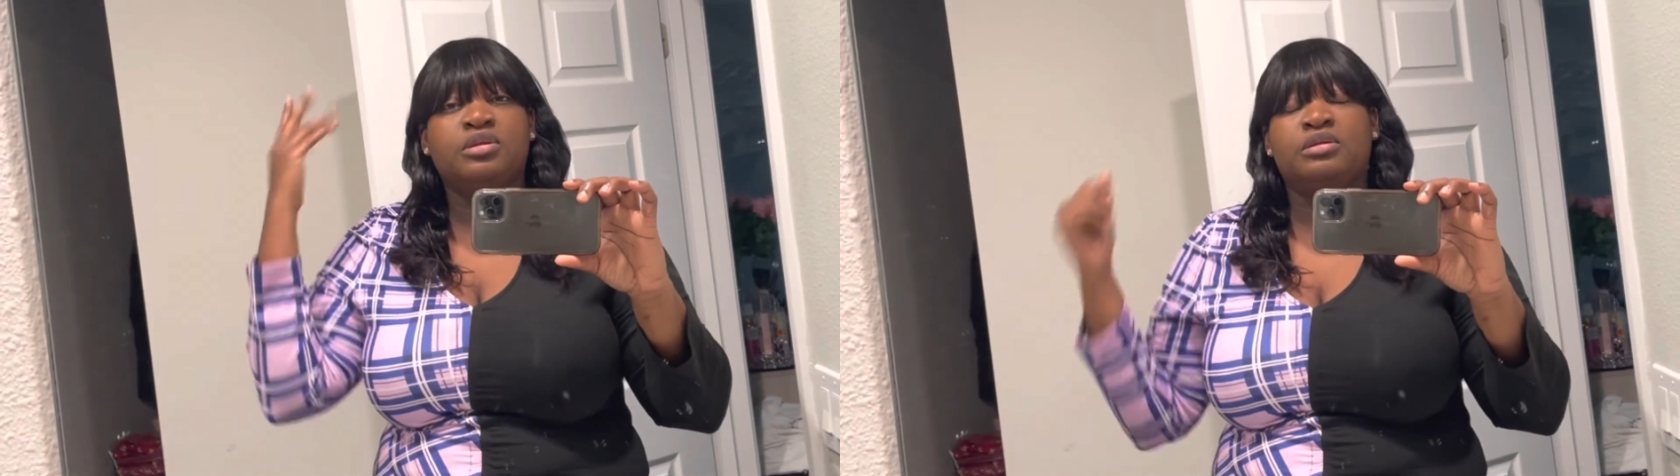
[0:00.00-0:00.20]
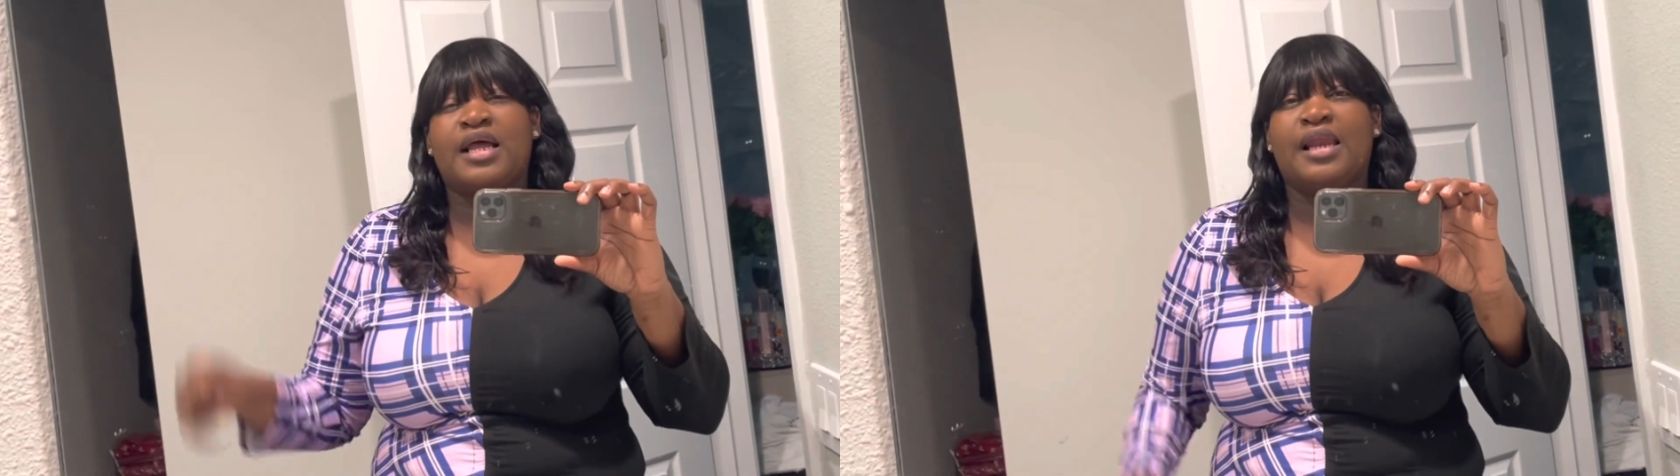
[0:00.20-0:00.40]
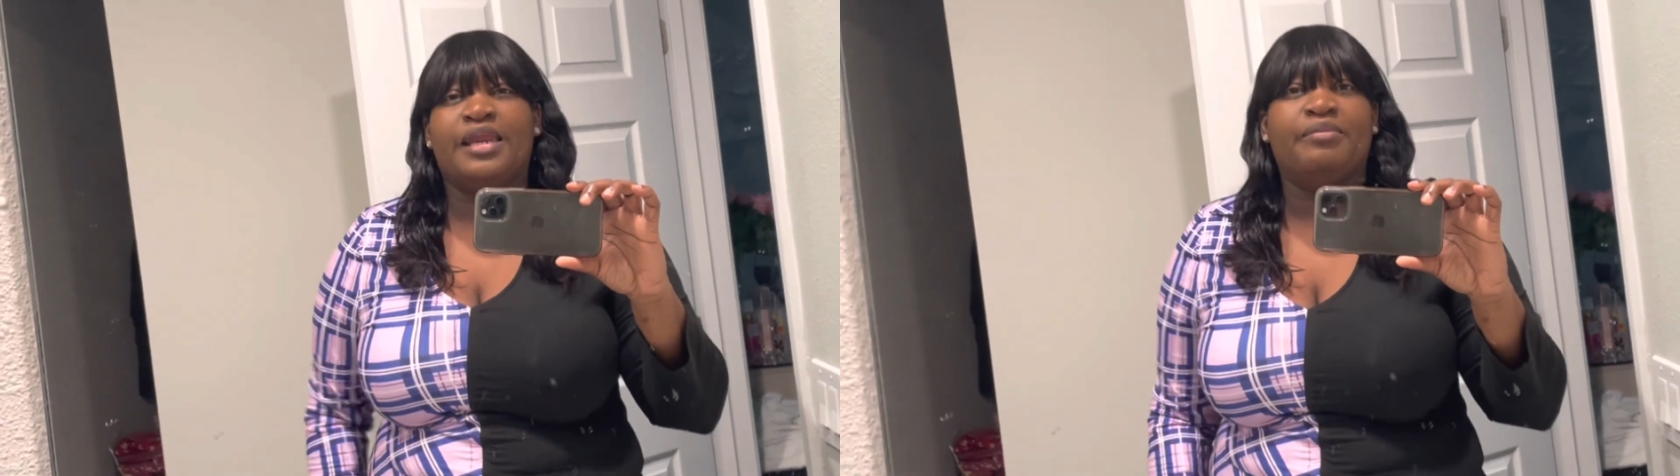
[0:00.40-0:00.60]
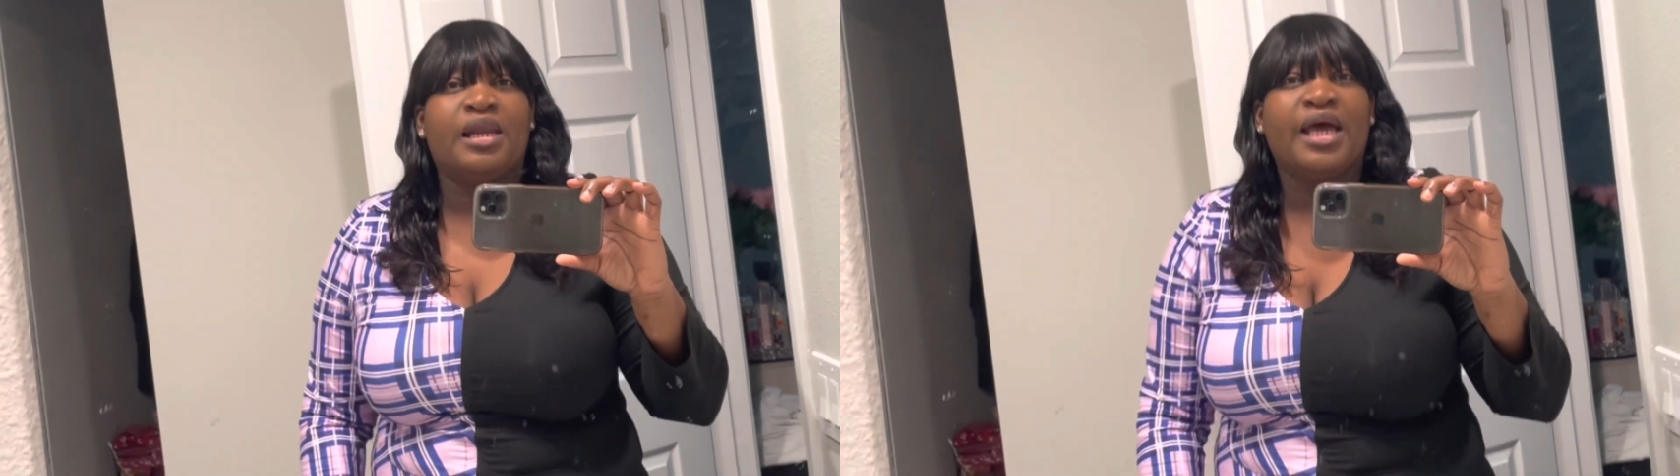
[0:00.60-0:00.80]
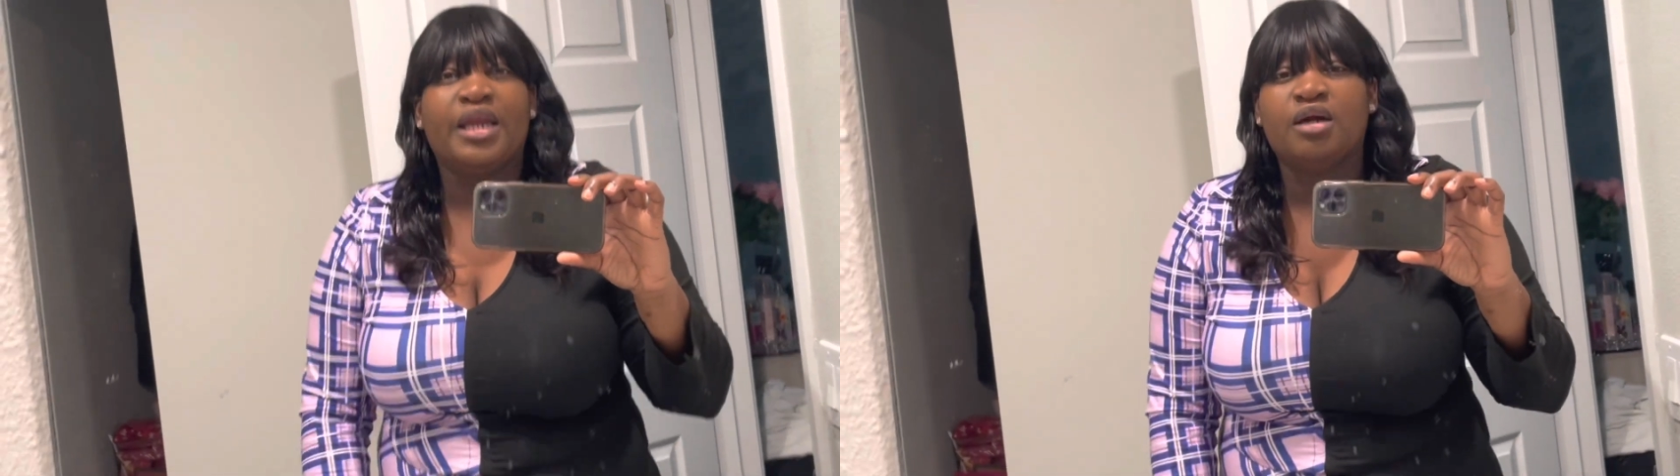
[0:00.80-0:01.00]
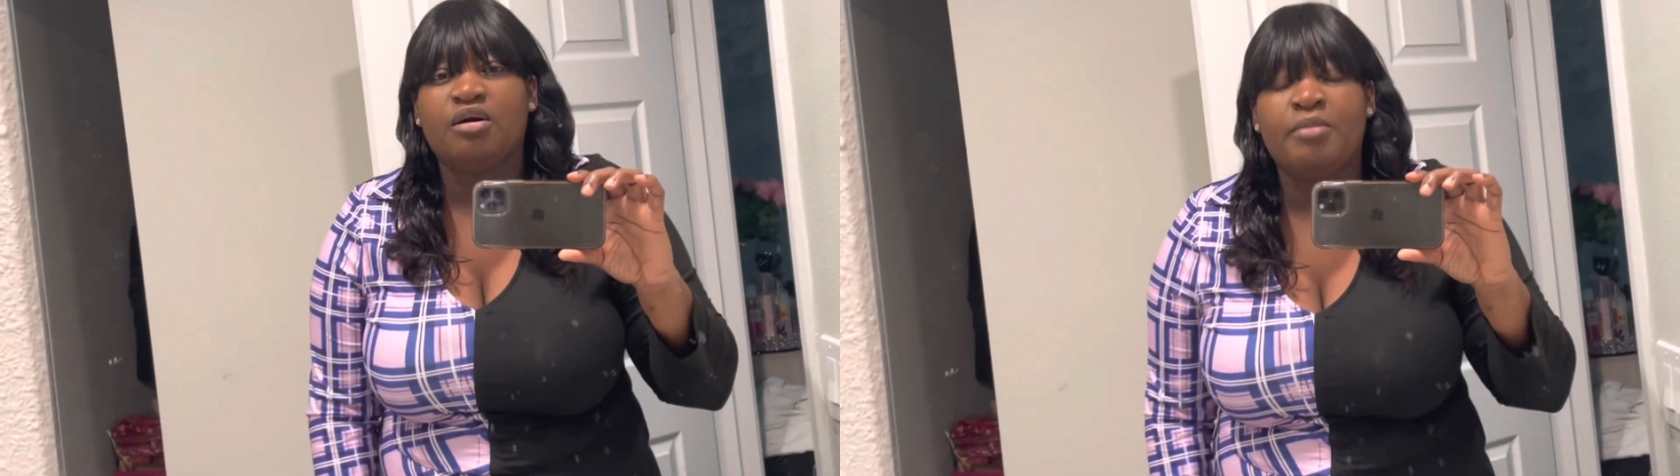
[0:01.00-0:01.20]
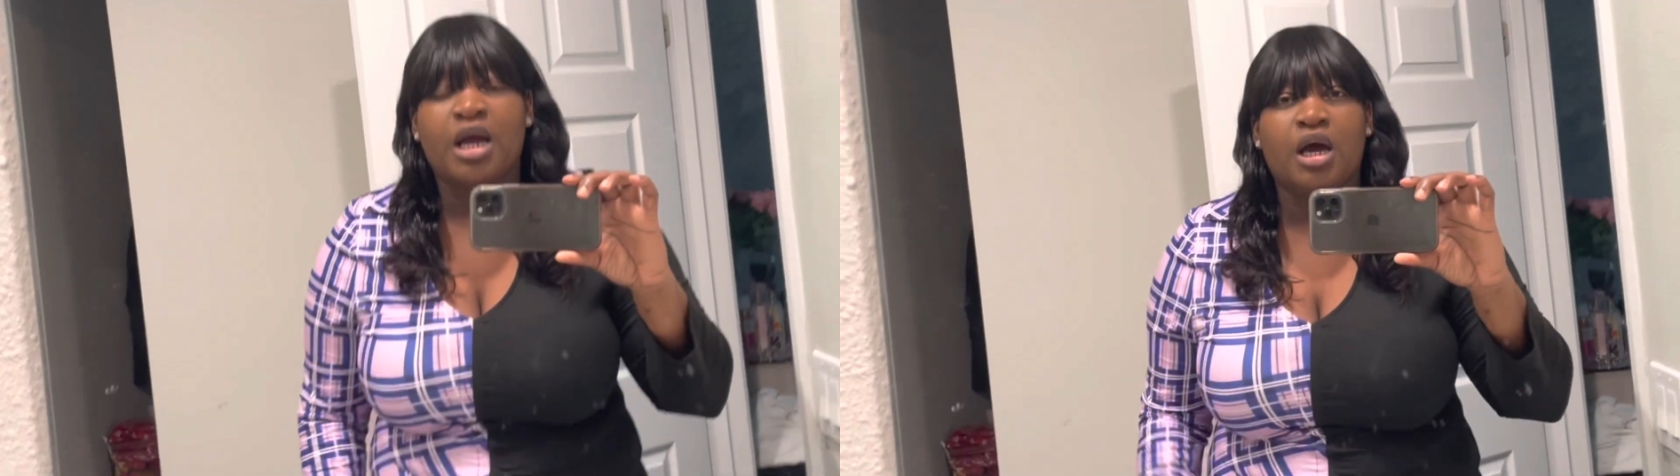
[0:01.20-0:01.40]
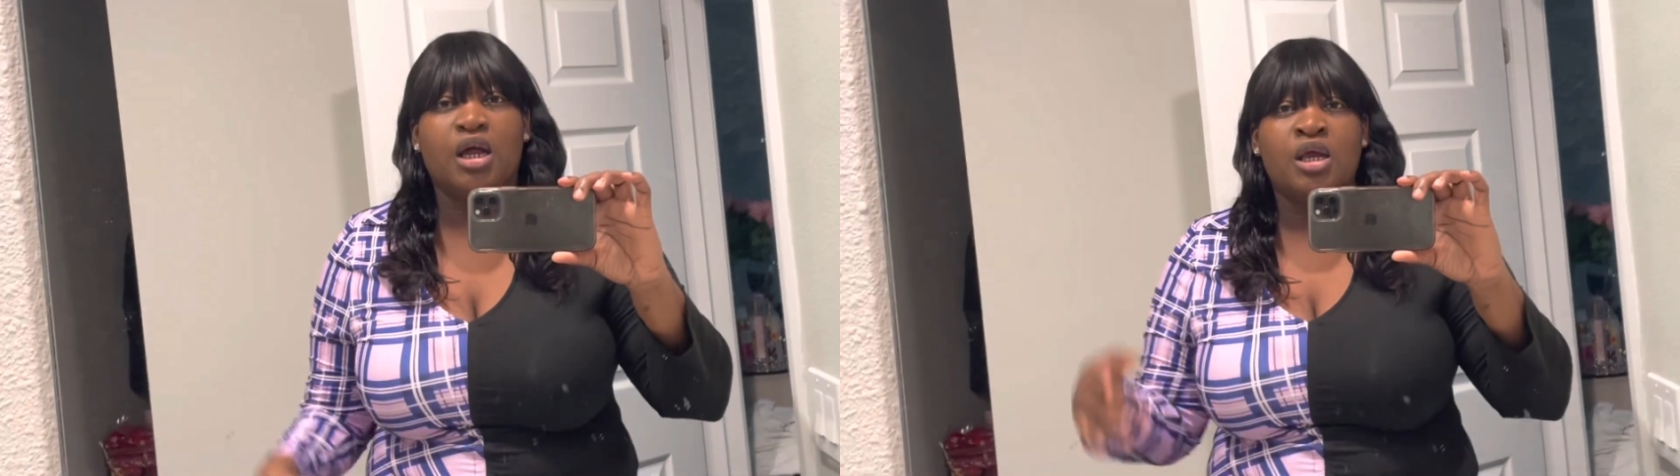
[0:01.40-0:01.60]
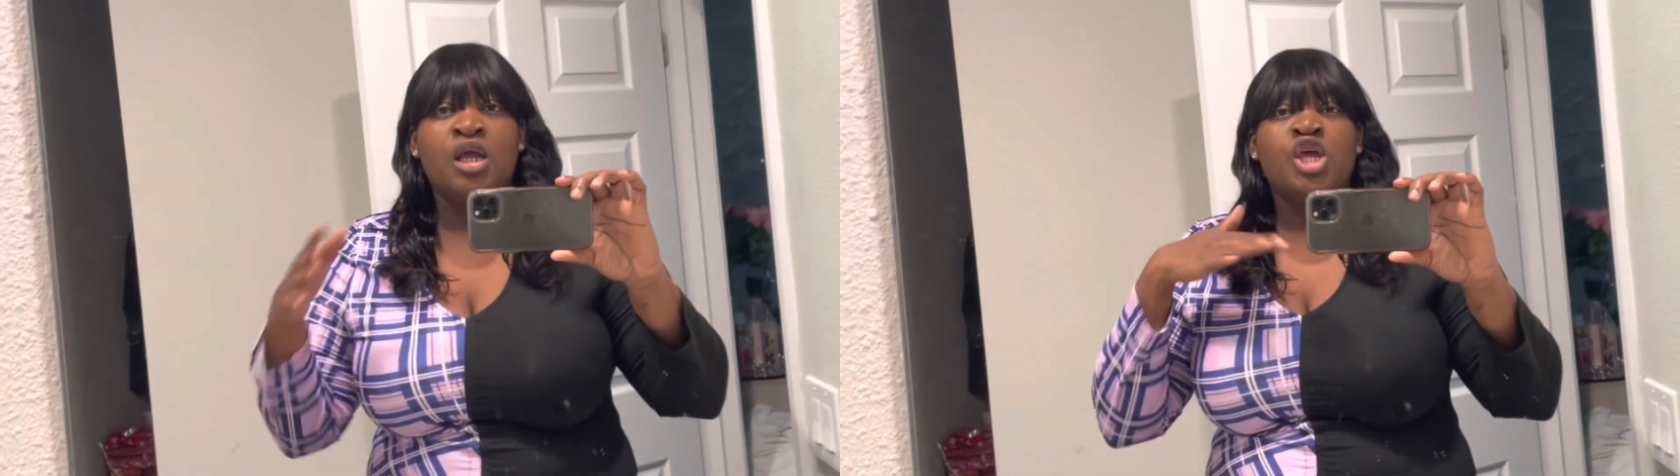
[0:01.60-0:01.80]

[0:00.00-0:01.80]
not lip liner, oh my god,